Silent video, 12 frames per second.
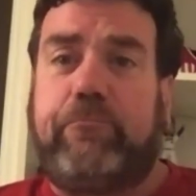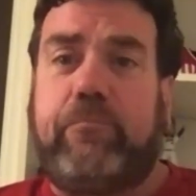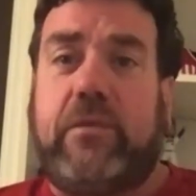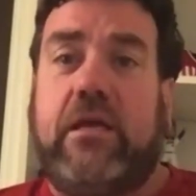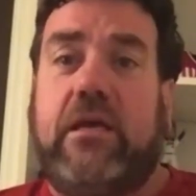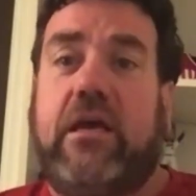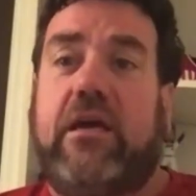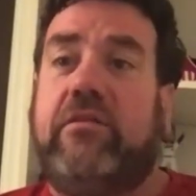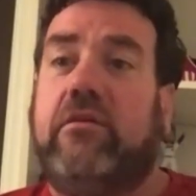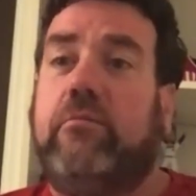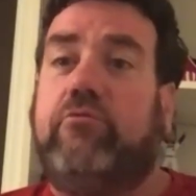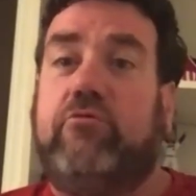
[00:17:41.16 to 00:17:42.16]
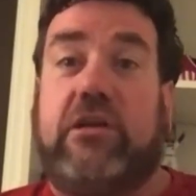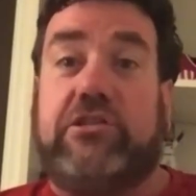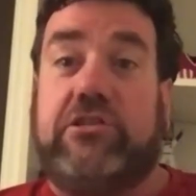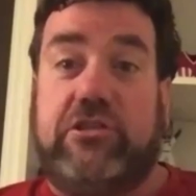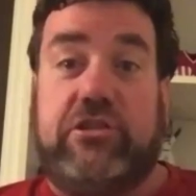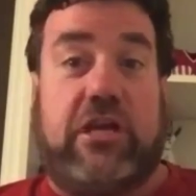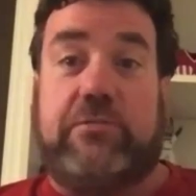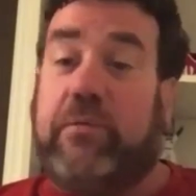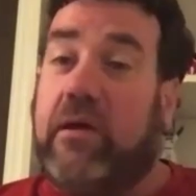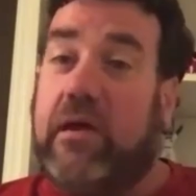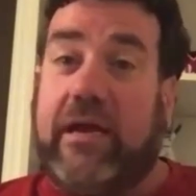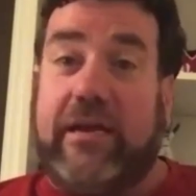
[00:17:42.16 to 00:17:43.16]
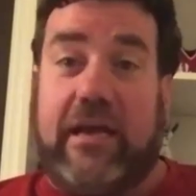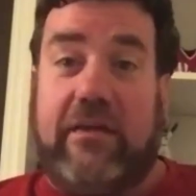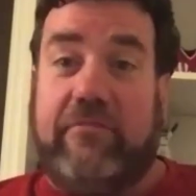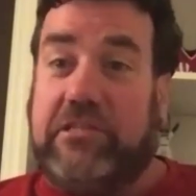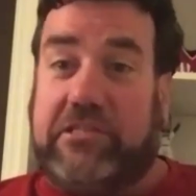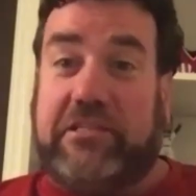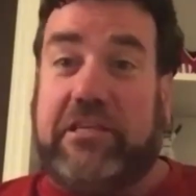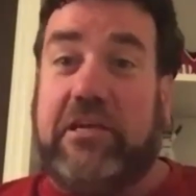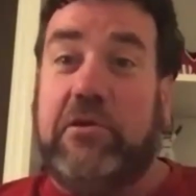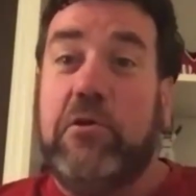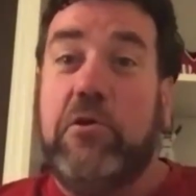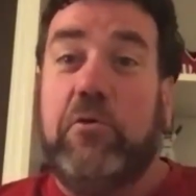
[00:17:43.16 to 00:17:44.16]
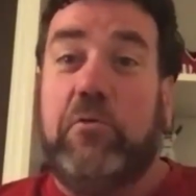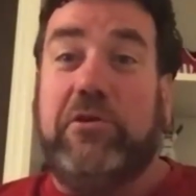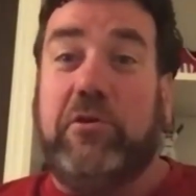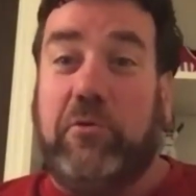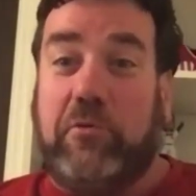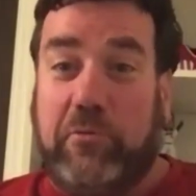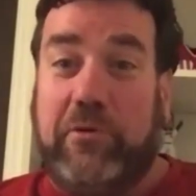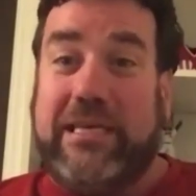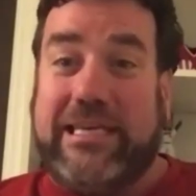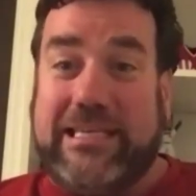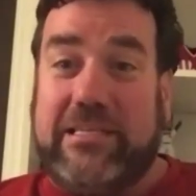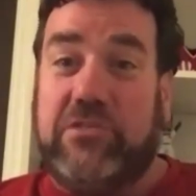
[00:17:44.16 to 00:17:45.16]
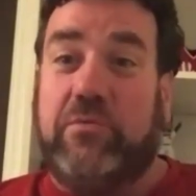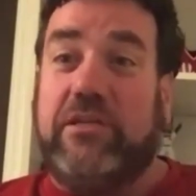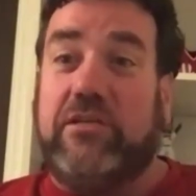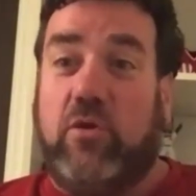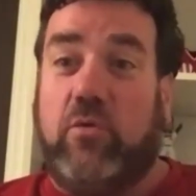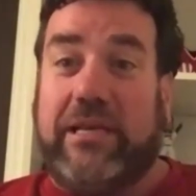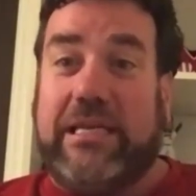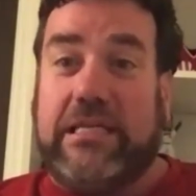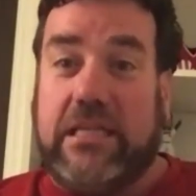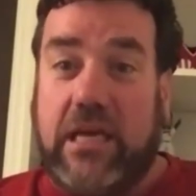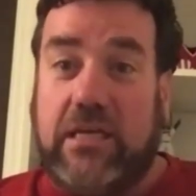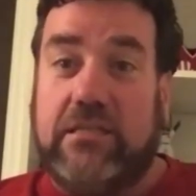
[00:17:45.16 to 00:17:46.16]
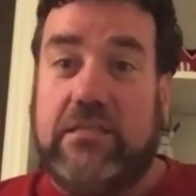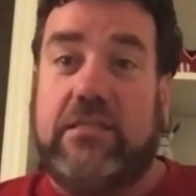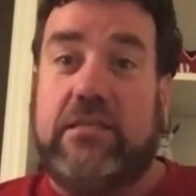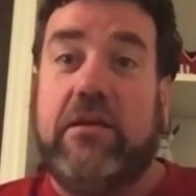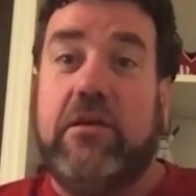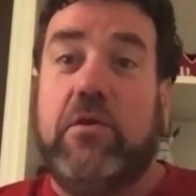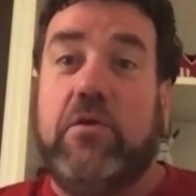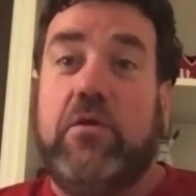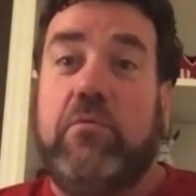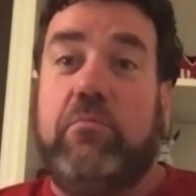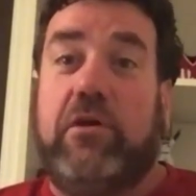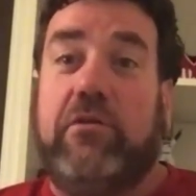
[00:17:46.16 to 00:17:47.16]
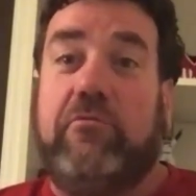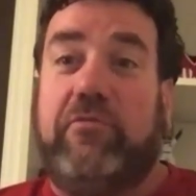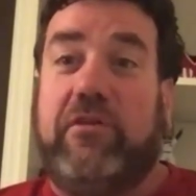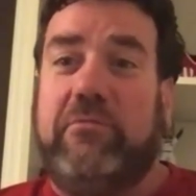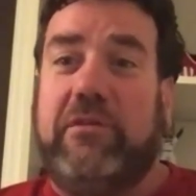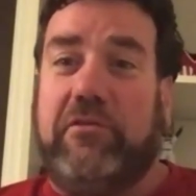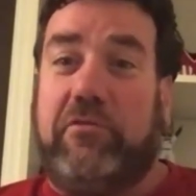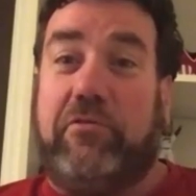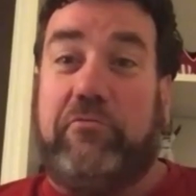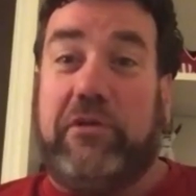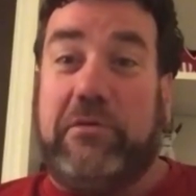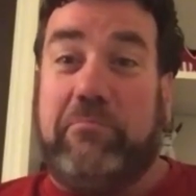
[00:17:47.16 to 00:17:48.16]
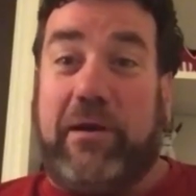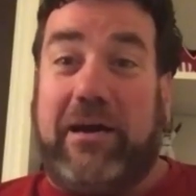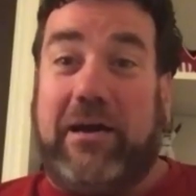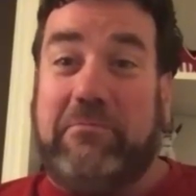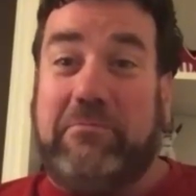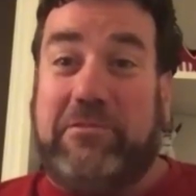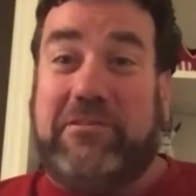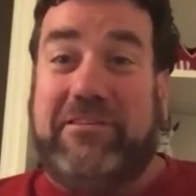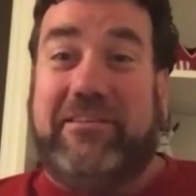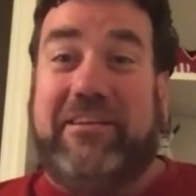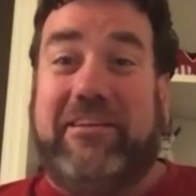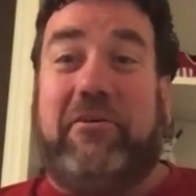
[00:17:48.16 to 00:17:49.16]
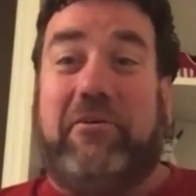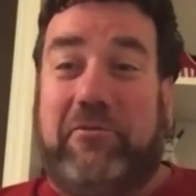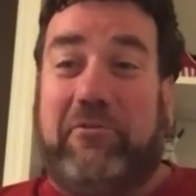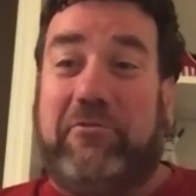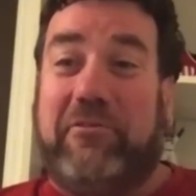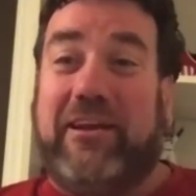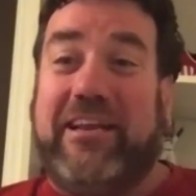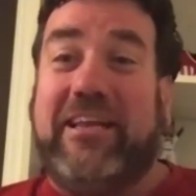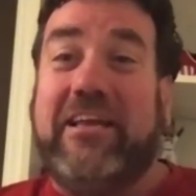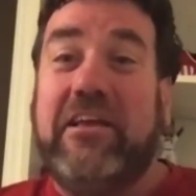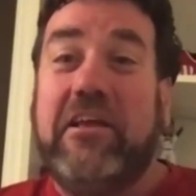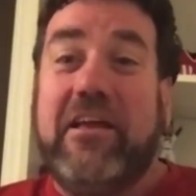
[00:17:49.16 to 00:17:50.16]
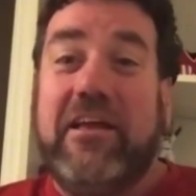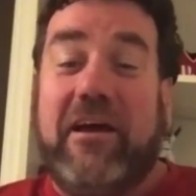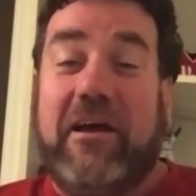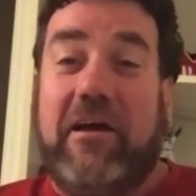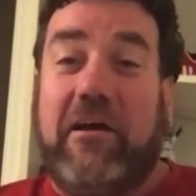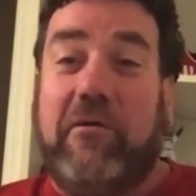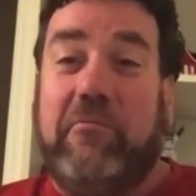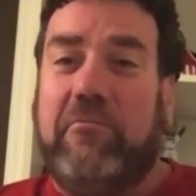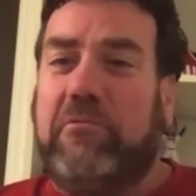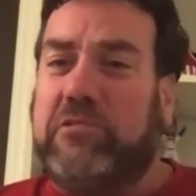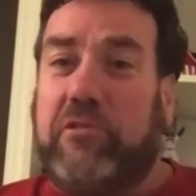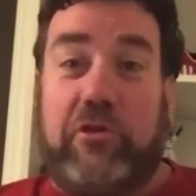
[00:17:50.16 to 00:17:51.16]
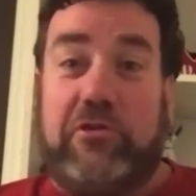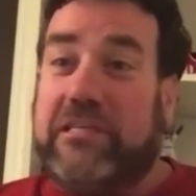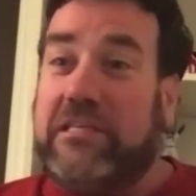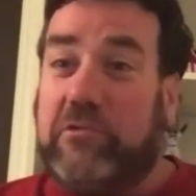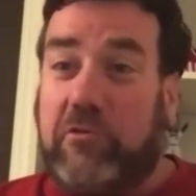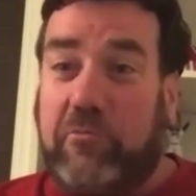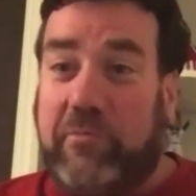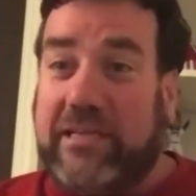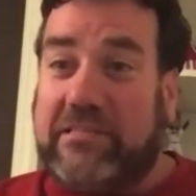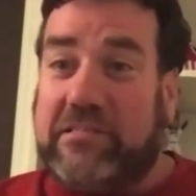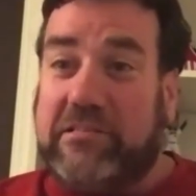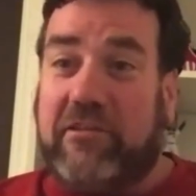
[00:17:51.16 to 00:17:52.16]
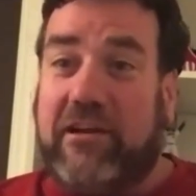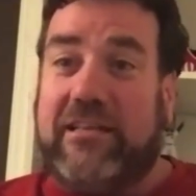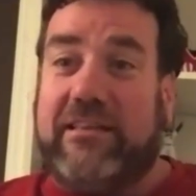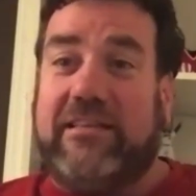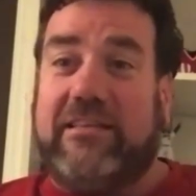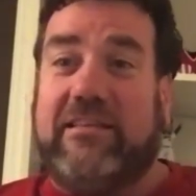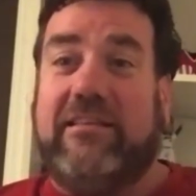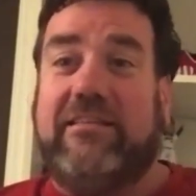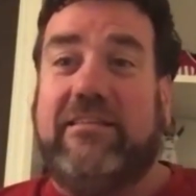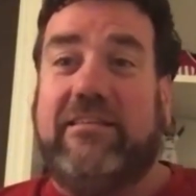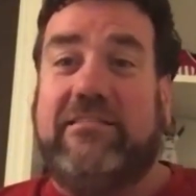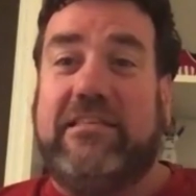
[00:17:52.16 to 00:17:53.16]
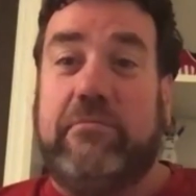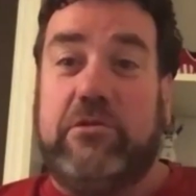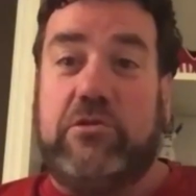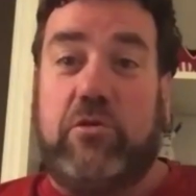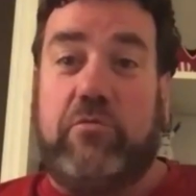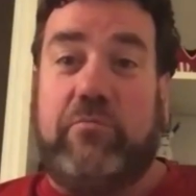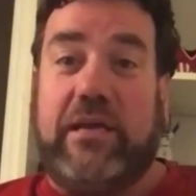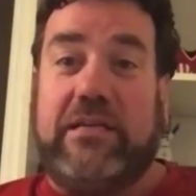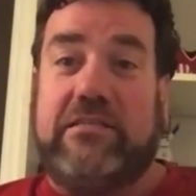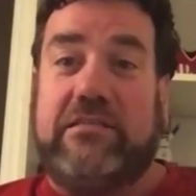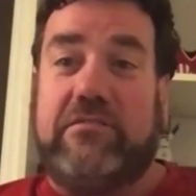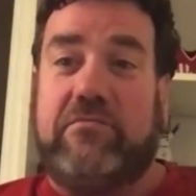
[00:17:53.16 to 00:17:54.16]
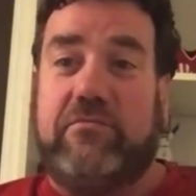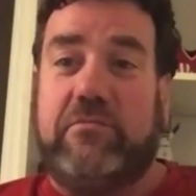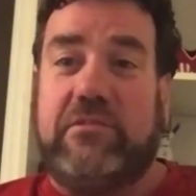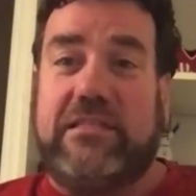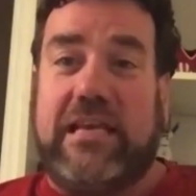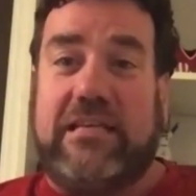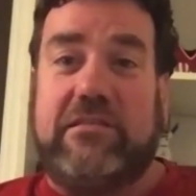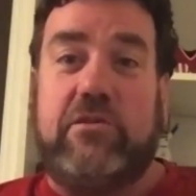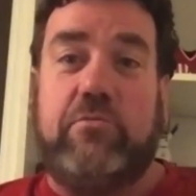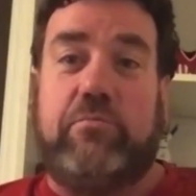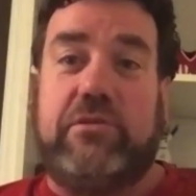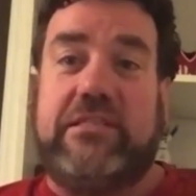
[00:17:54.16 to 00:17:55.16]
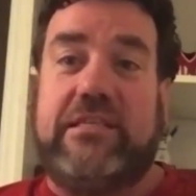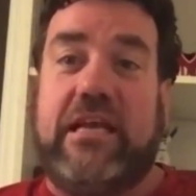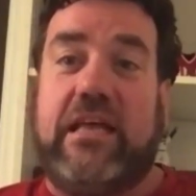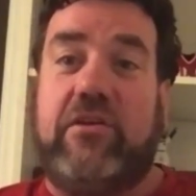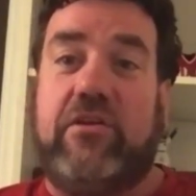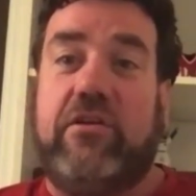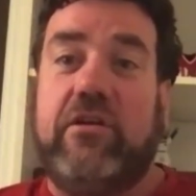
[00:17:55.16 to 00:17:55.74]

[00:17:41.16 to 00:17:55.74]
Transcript: The progression of Josh Pine, obviously, we know who he is. We know what he does. But for him to hit 3 bombs already, what was it, 13 total bases, right? He led the team in total bases from the stats that you put together.